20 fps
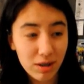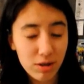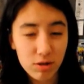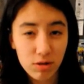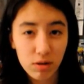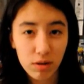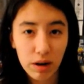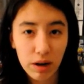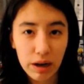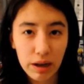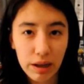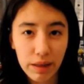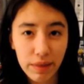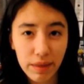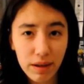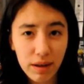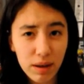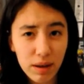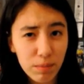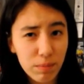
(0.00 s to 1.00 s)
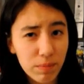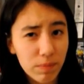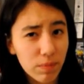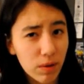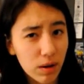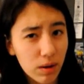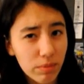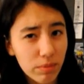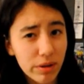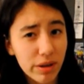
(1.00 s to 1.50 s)
So, I think I'm
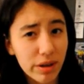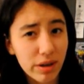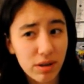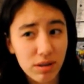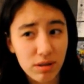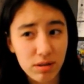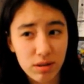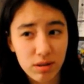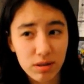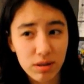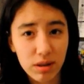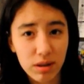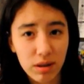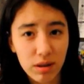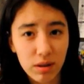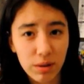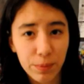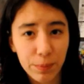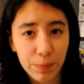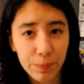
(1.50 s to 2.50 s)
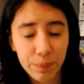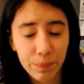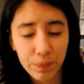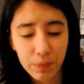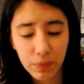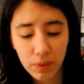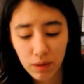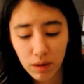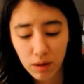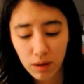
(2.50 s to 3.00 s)
probably getting sick.
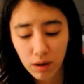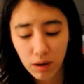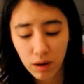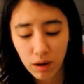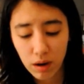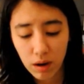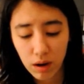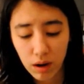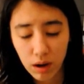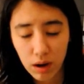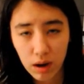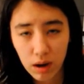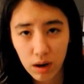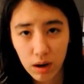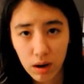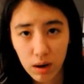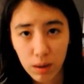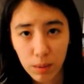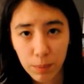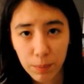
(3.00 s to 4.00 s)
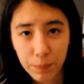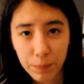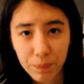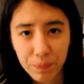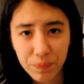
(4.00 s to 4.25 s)
My